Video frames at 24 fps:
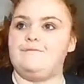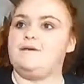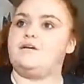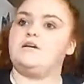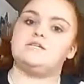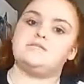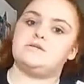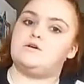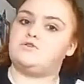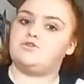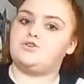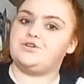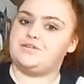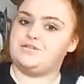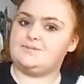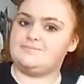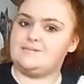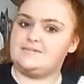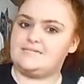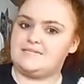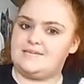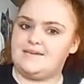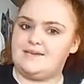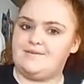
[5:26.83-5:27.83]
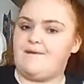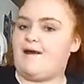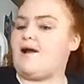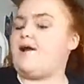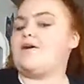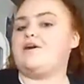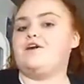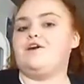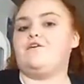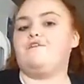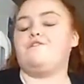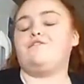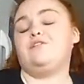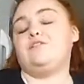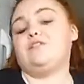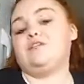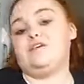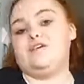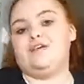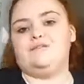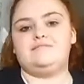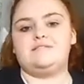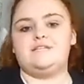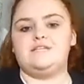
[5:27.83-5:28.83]
because on Christmas Eve our elf
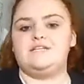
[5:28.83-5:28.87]
leaves.